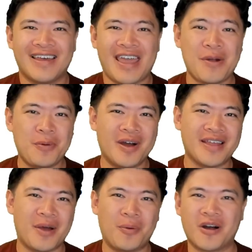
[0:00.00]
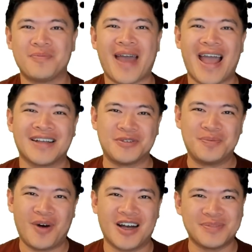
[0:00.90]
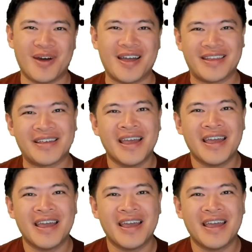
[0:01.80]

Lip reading: Hey everyone, and welcome back to Boxmining.